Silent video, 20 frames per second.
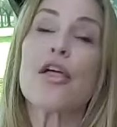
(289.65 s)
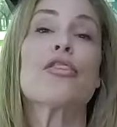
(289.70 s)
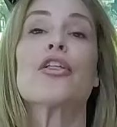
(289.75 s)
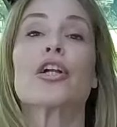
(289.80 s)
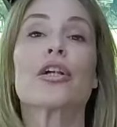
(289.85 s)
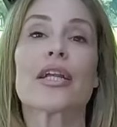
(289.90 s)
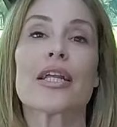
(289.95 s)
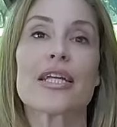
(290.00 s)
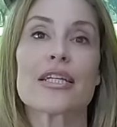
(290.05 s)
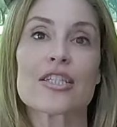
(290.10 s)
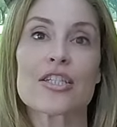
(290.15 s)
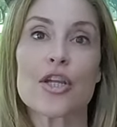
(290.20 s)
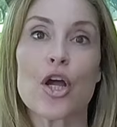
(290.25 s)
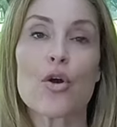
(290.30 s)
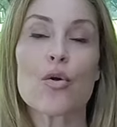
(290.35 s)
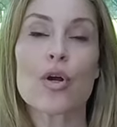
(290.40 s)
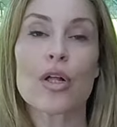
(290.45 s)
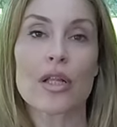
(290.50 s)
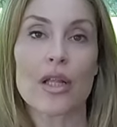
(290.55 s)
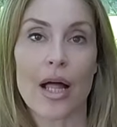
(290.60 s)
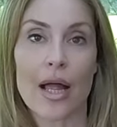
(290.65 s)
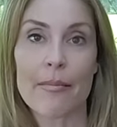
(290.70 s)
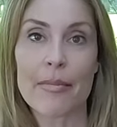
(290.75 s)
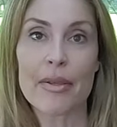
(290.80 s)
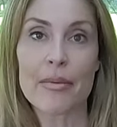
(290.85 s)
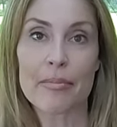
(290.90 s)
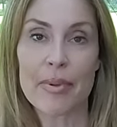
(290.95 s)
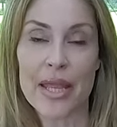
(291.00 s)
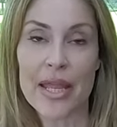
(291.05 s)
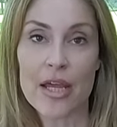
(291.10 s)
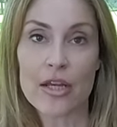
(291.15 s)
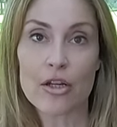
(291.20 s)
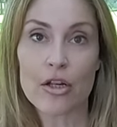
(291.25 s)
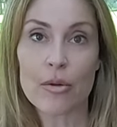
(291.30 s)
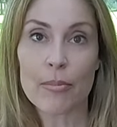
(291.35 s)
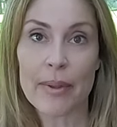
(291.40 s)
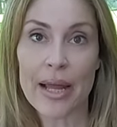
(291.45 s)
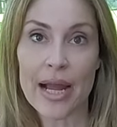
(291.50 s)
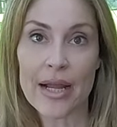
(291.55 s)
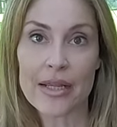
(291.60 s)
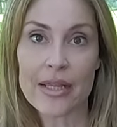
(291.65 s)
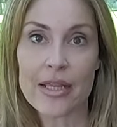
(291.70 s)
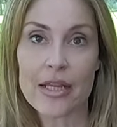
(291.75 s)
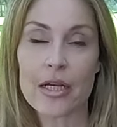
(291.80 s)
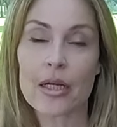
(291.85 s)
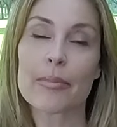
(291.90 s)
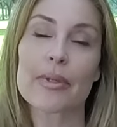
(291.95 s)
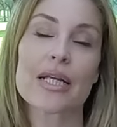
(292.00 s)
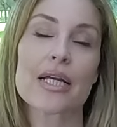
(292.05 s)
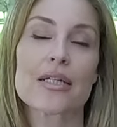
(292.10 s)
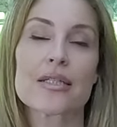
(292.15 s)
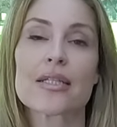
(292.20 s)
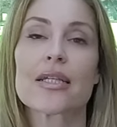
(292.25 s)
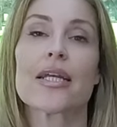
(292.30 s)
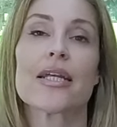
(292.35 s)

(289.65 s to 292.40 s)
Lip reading: There is no climate panel back here because